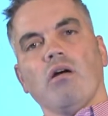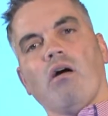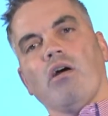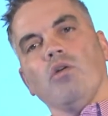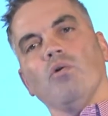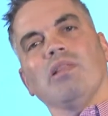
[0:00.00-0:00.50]

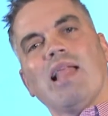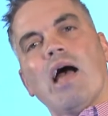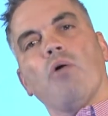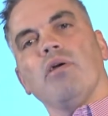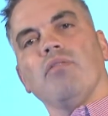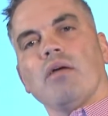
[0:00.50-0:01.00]
Are you
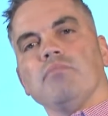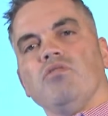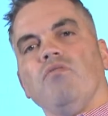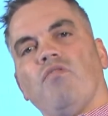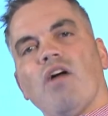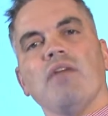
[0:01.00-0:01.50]
allowing them to
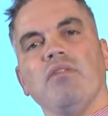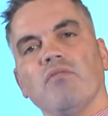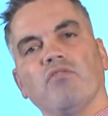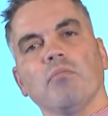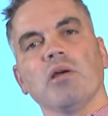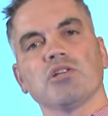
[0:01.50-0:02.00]
find the
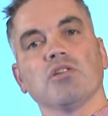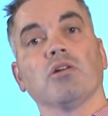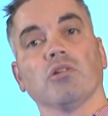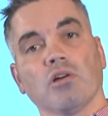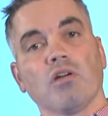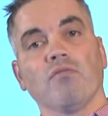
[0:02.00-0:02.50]
information they're
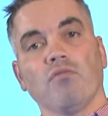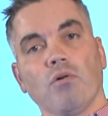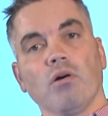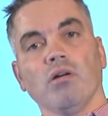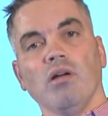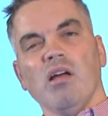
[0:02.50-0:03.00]
looking for?